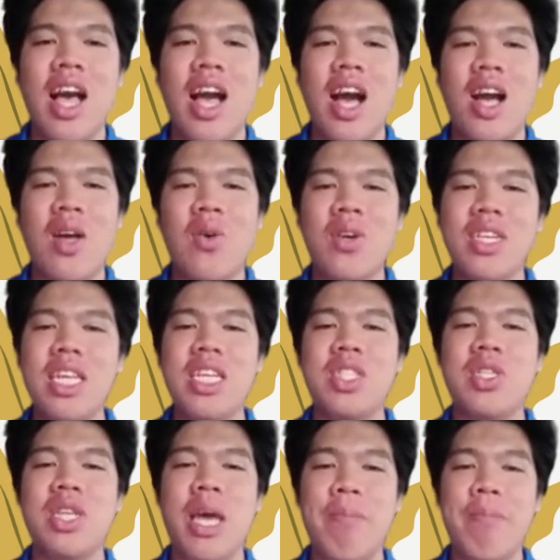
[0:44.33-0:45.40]
According to
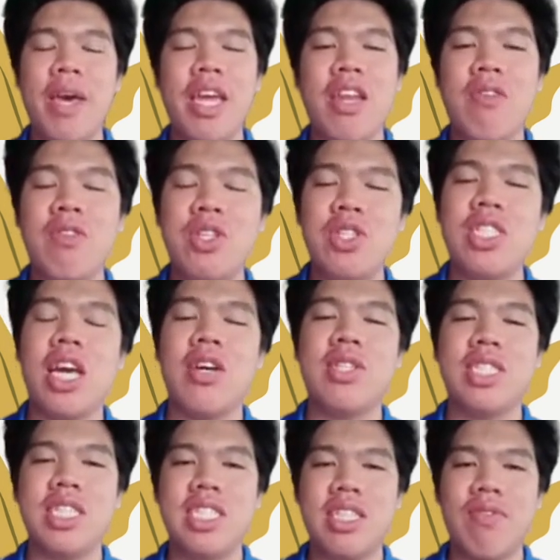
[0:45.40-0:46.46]
DepEd of
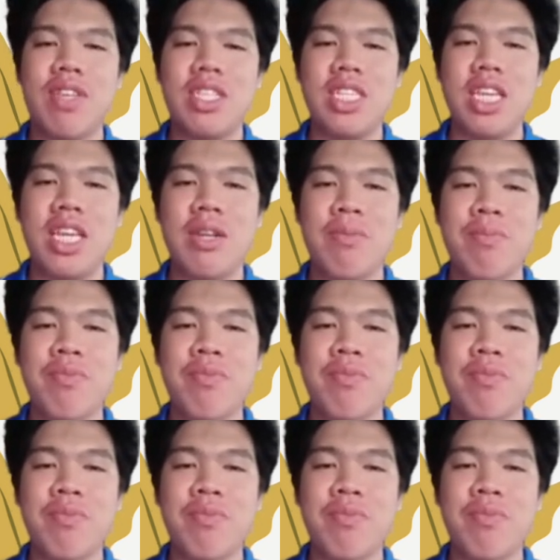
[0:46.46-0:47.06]
2017,